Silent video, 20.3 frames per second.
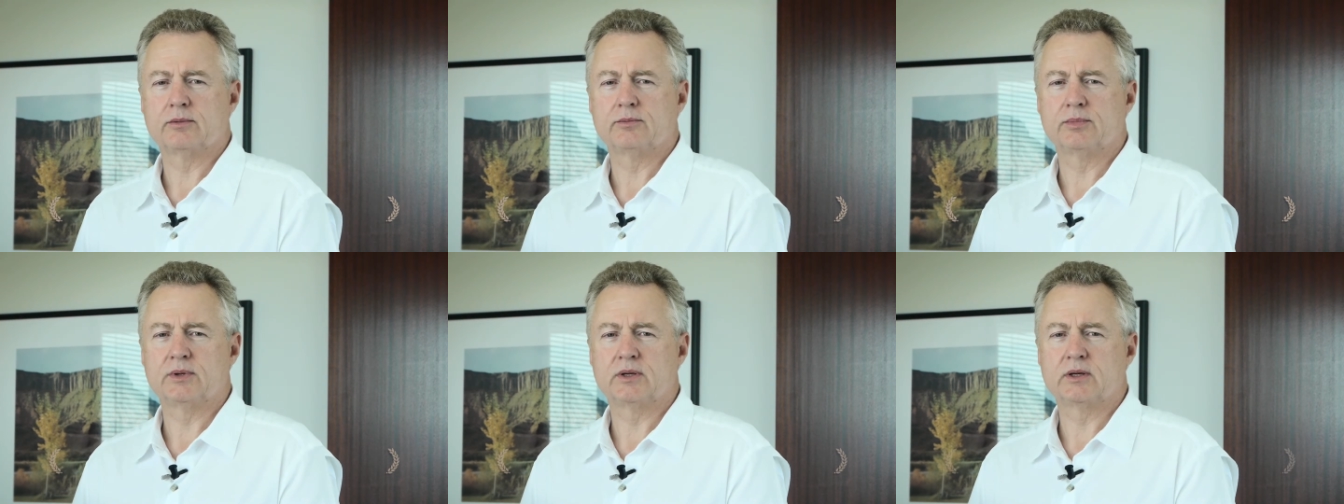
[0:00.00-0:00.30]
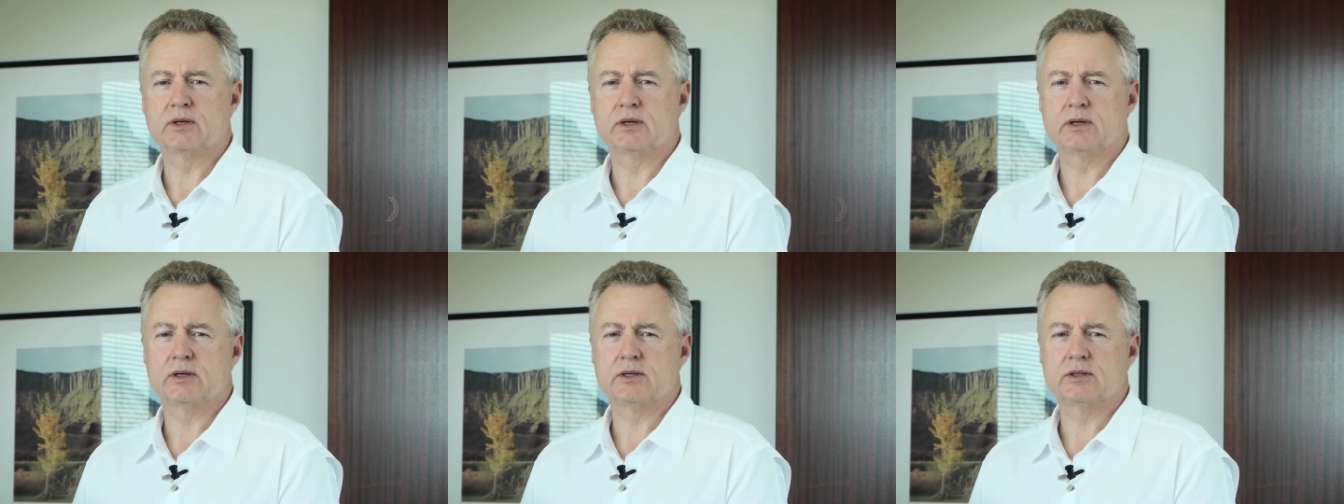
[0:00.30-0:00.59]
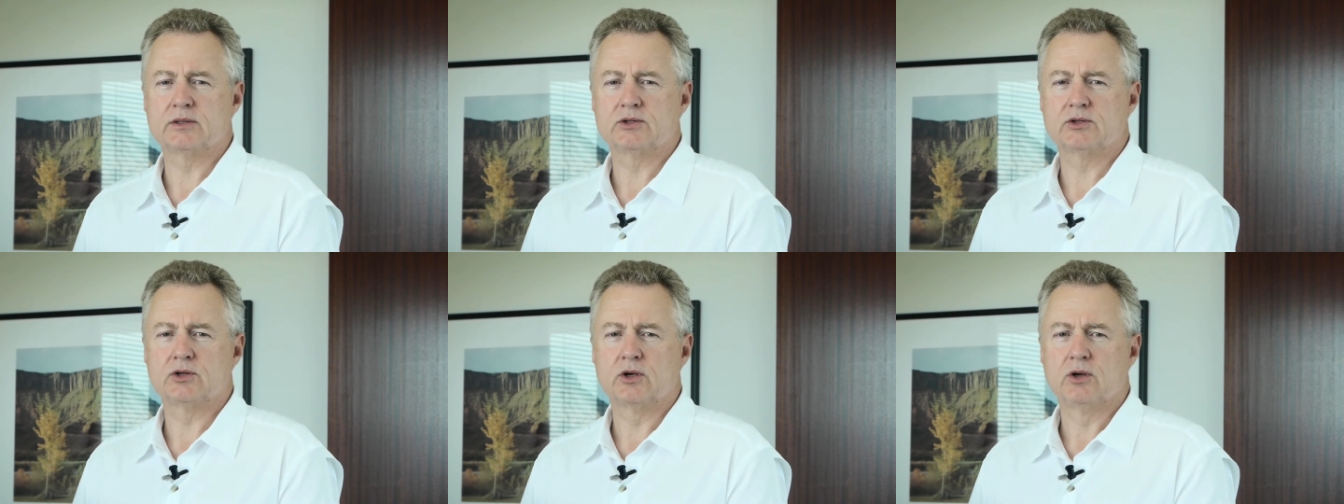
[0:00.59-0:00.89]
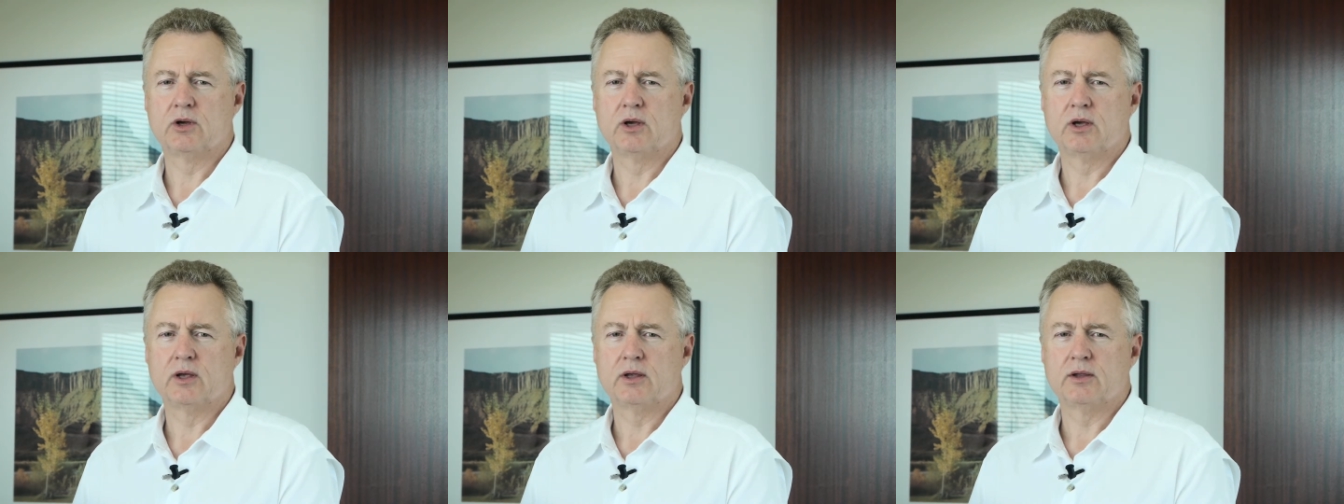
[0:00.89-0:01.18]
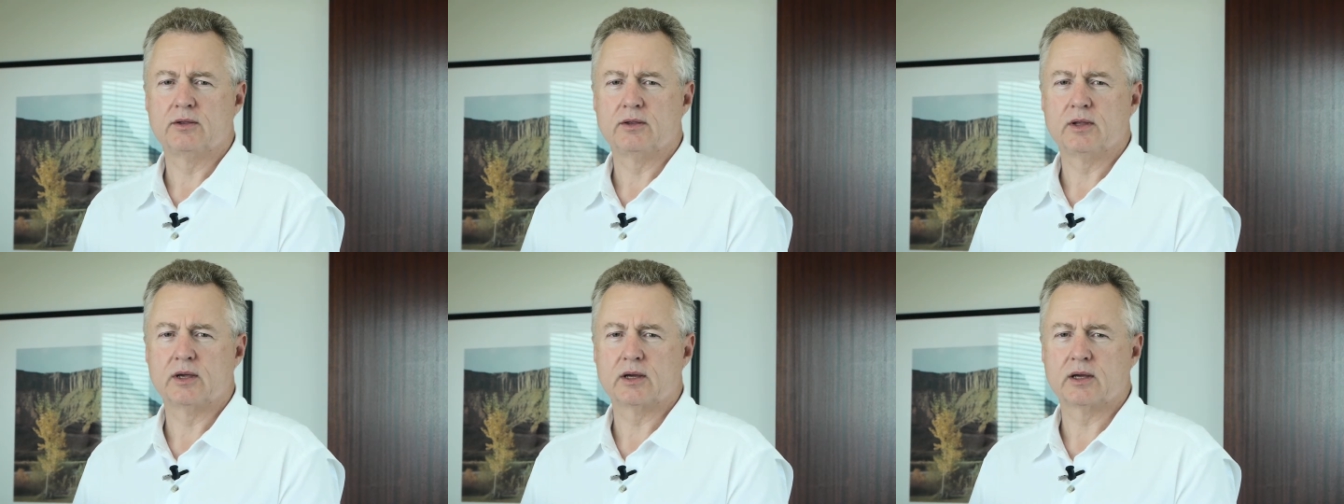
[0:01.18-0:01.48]
because
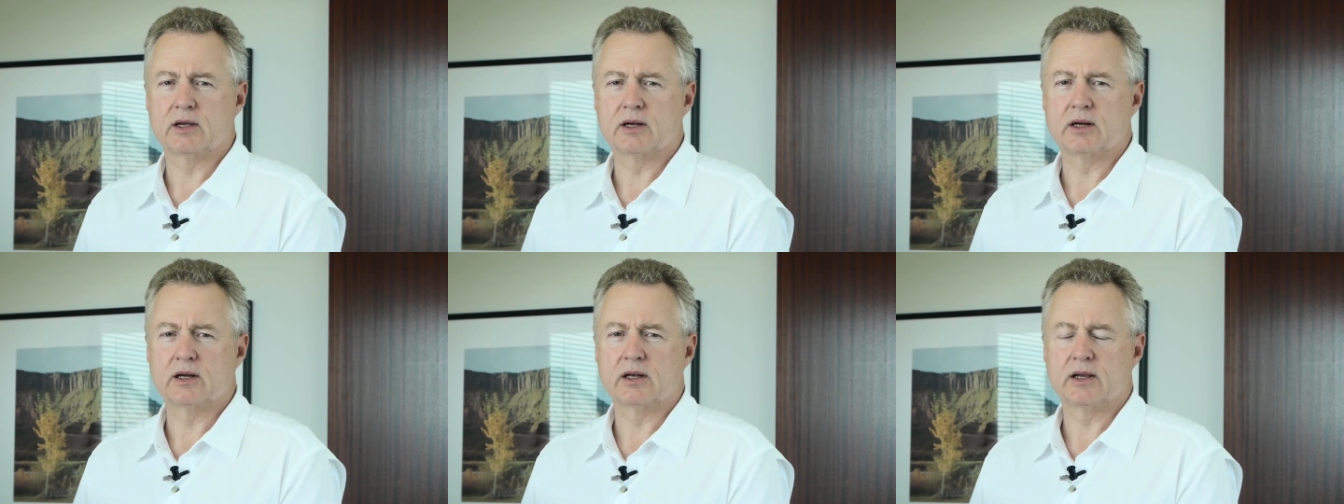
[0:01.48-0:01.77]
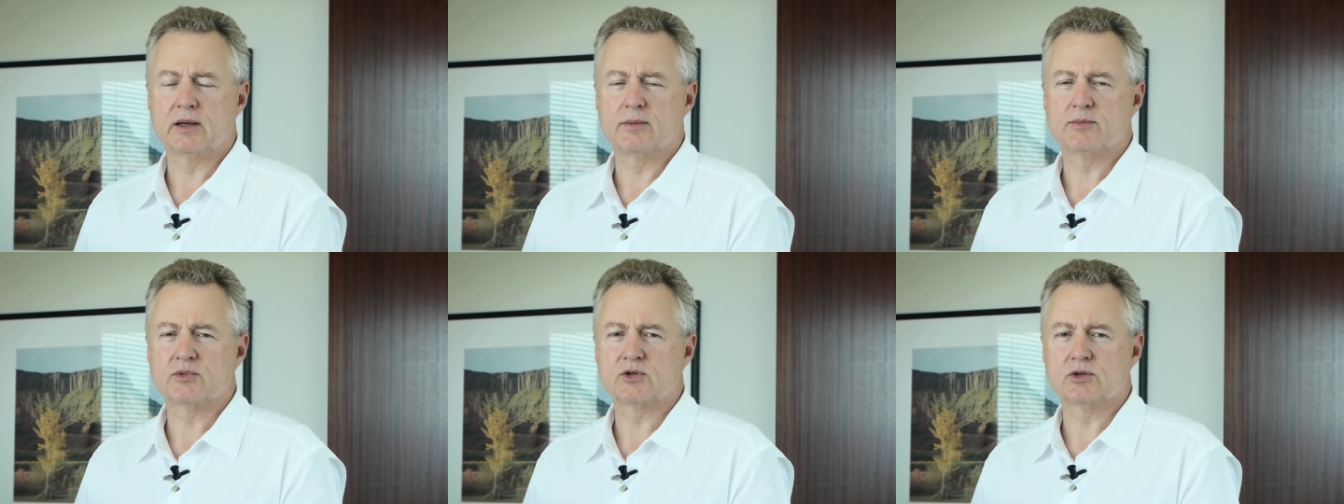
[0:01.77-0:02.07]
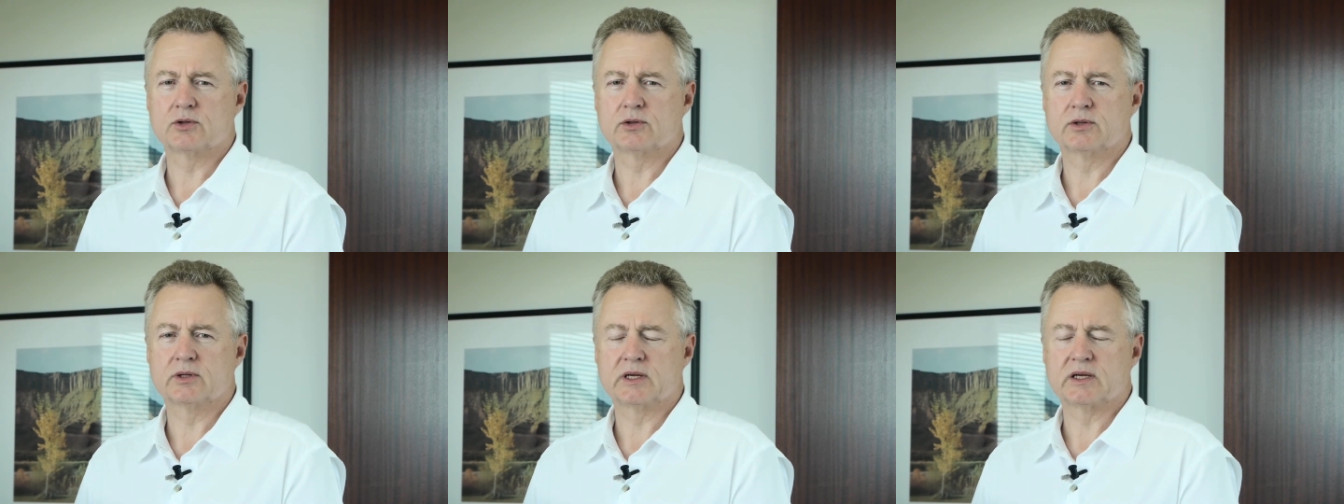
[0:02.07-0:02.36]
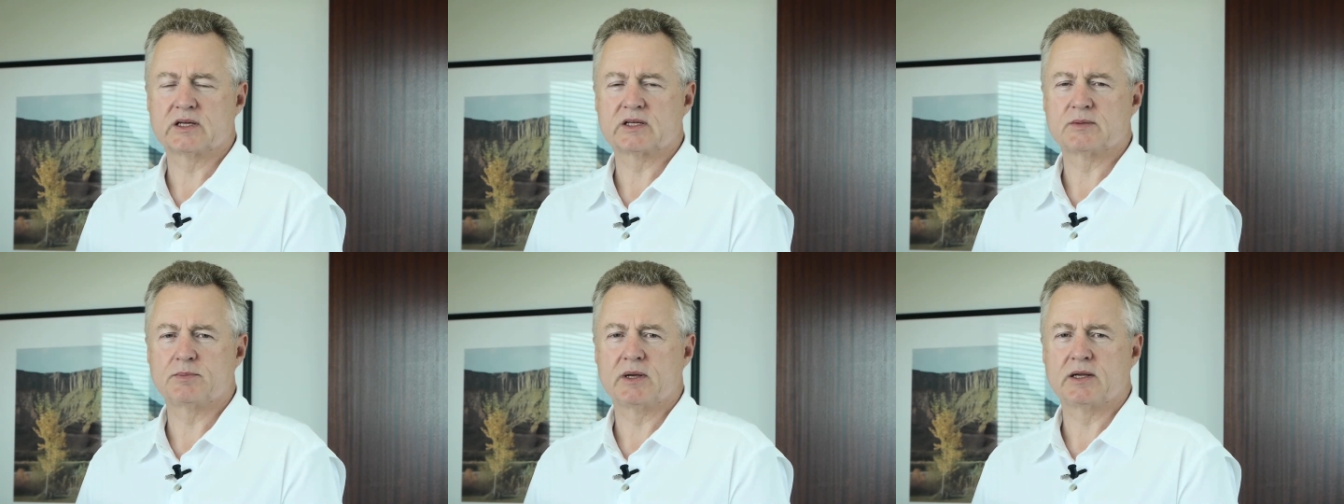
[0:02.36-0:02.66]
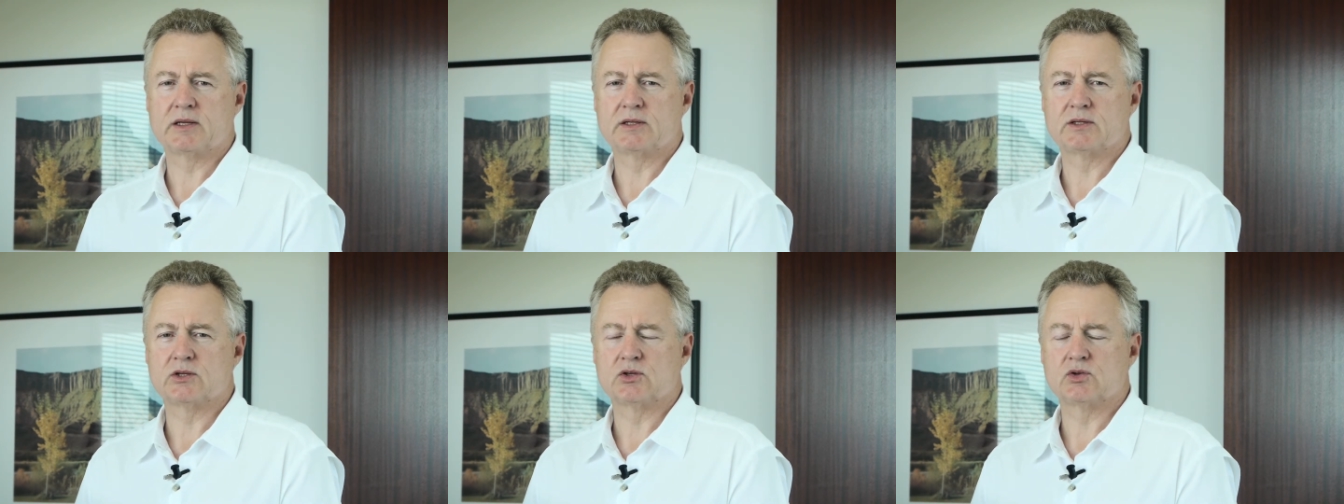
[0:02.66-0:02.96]
they can claim certain
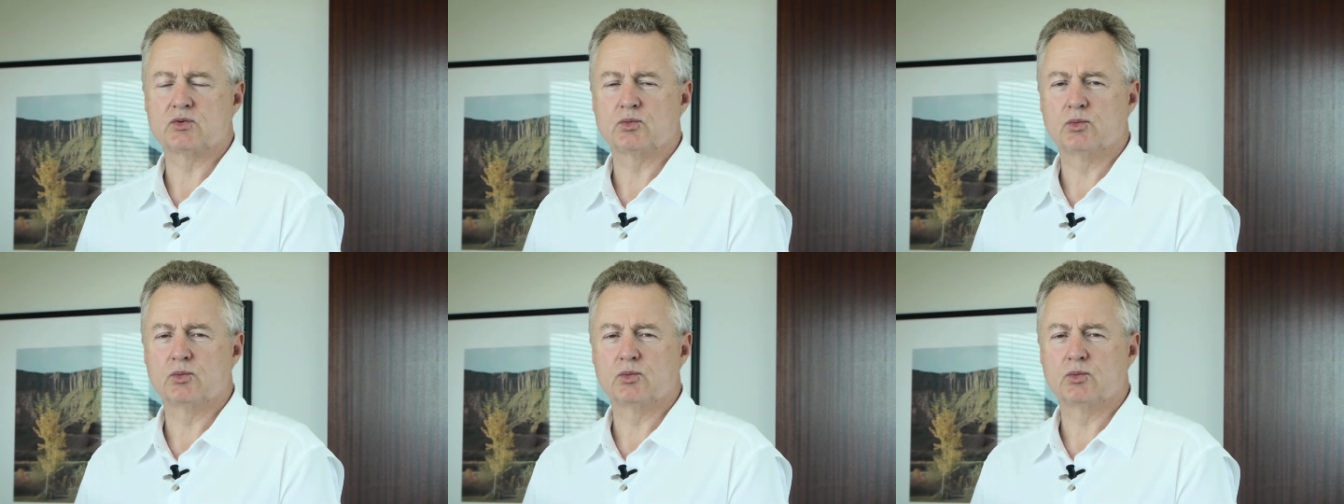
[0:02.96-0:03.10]
expenses.